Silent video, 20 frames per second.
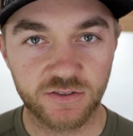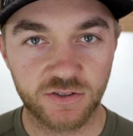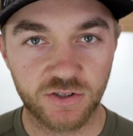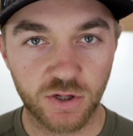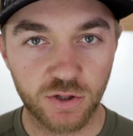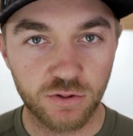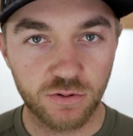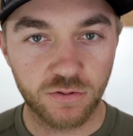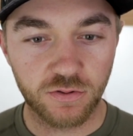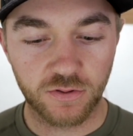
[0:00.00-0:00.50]

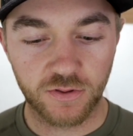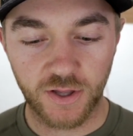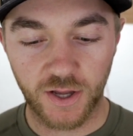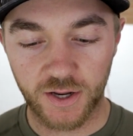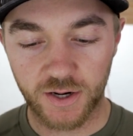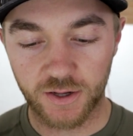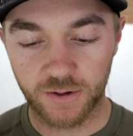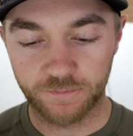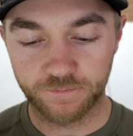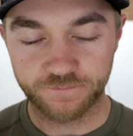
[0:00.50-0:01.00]
tooth kind
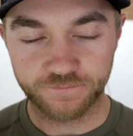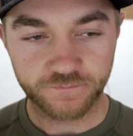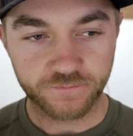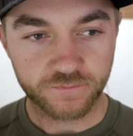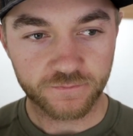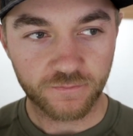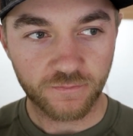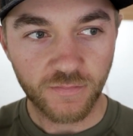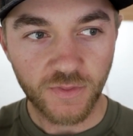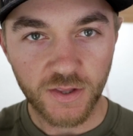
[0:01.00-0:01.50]
of
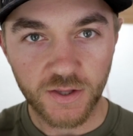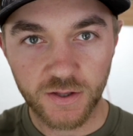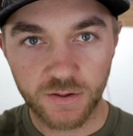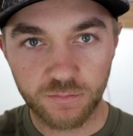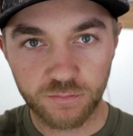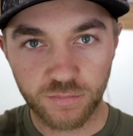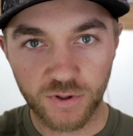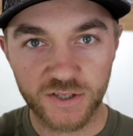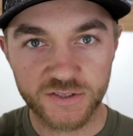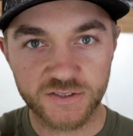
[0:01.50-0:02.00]

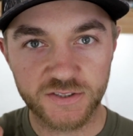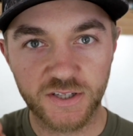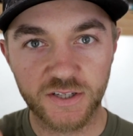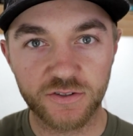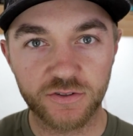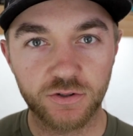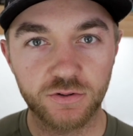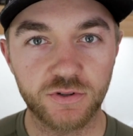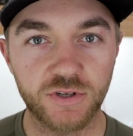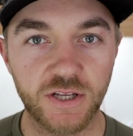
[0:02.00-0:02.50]
pressed in
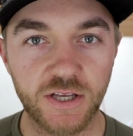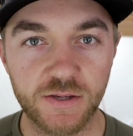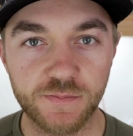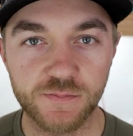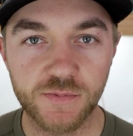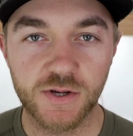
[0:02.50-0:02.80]
too deep.